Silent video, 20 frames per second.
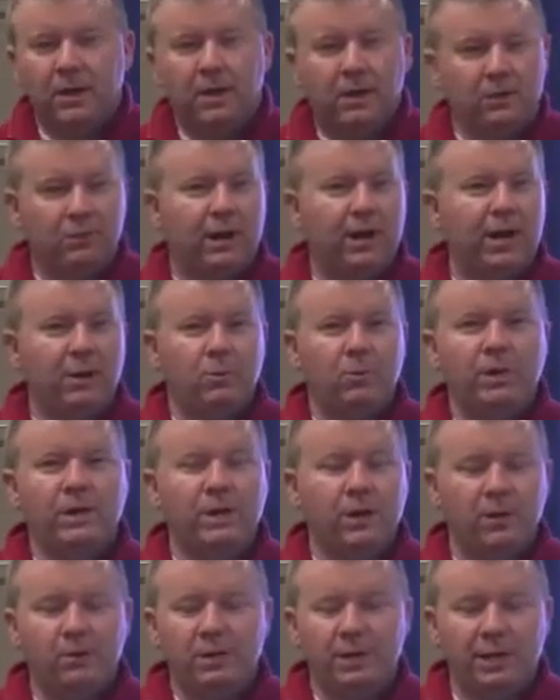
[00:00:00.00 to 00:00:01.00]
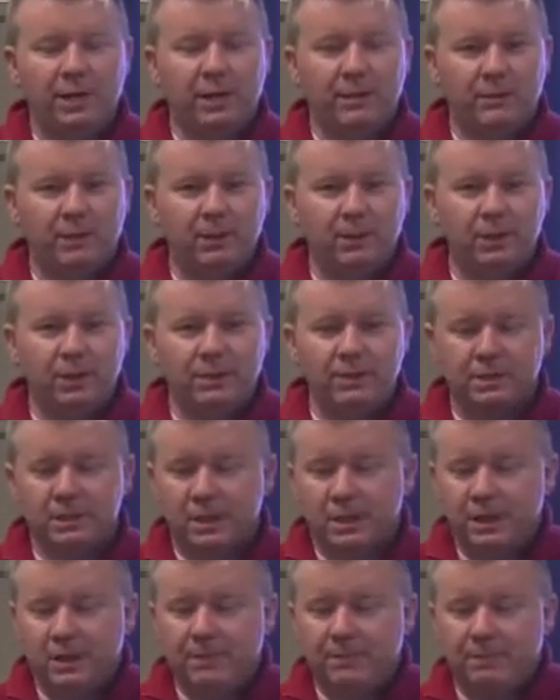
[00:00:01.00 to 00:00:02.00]
right? We code in inputs,
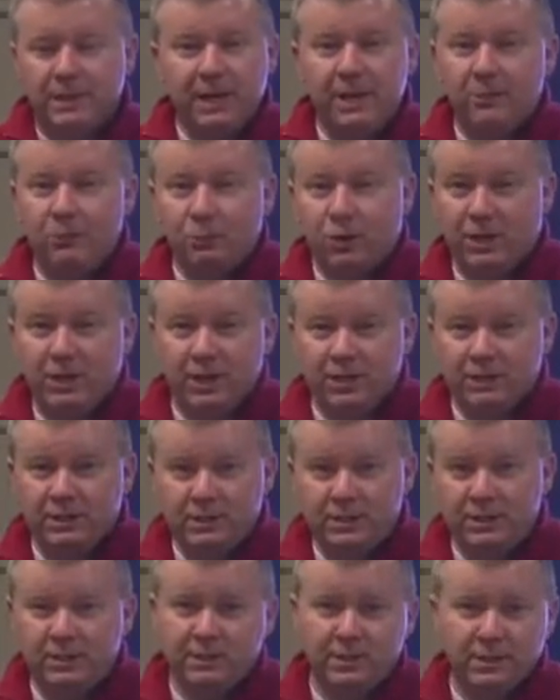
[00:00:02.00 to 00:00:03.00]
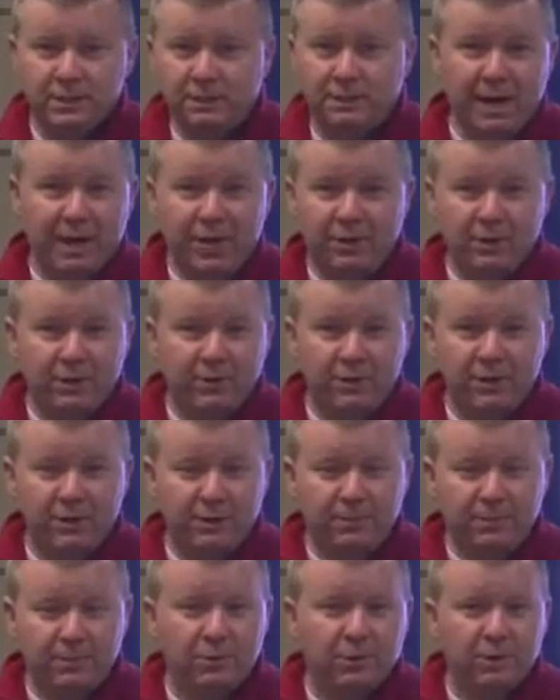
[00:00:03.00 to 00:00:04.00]
it runs some
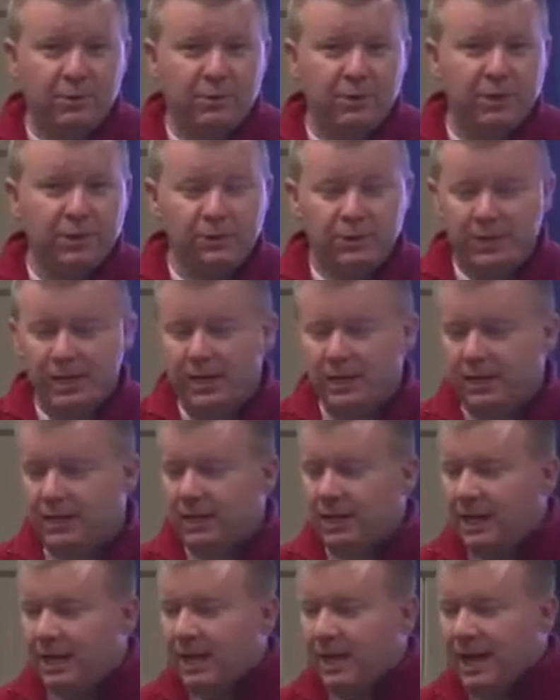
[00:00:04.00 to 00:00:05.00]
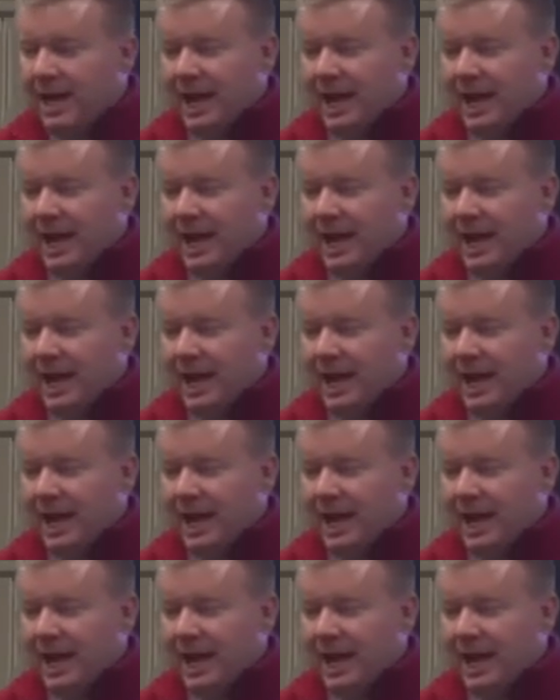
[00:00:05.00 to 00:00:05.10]
algorithm or something we created,